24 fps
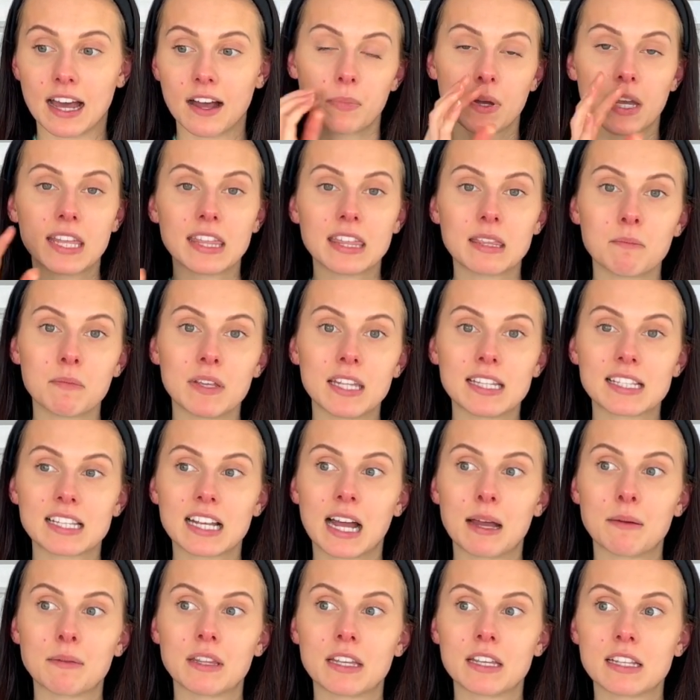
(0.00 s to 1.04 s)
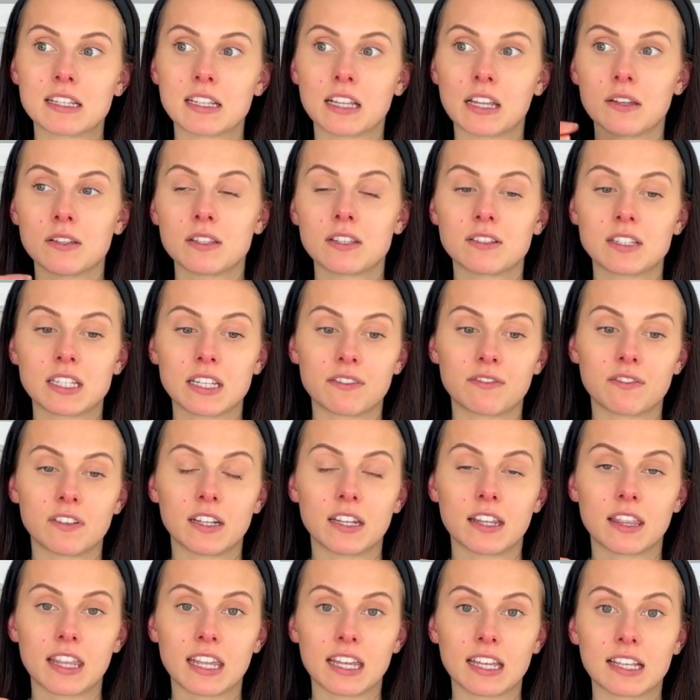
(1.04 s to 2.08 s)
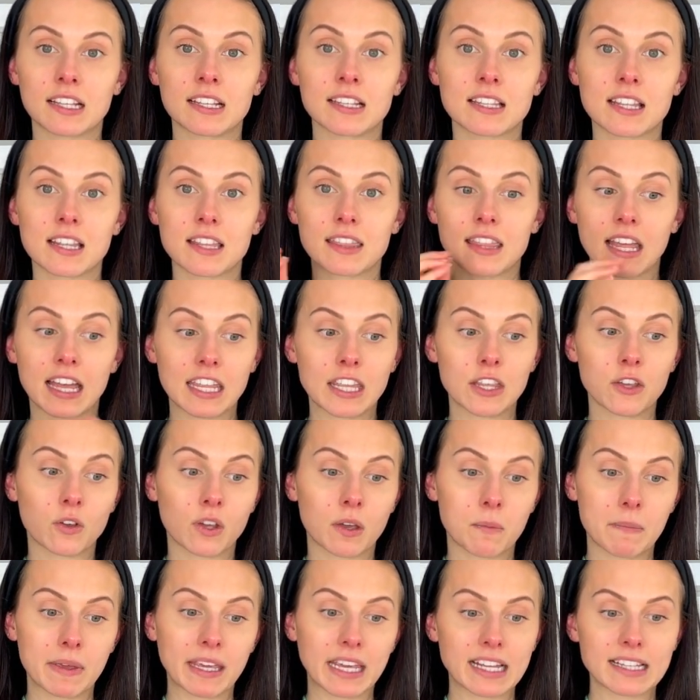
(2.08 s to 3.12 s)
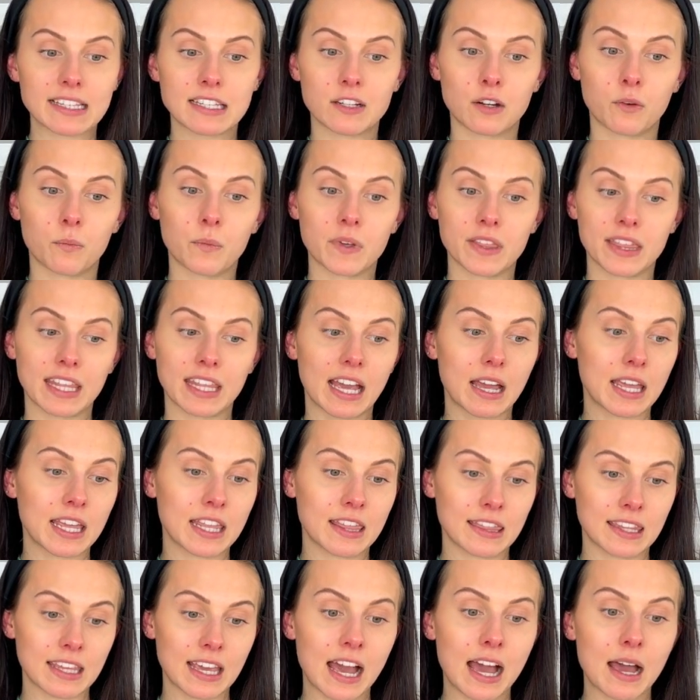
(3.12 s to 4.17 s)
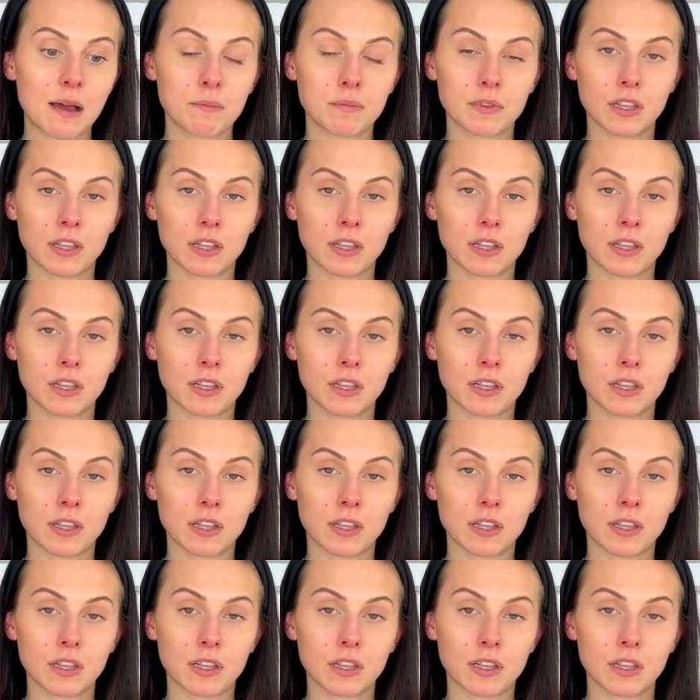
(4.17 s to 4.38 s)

But in the meantime, there's loads of different things that you can be getting on with in the app,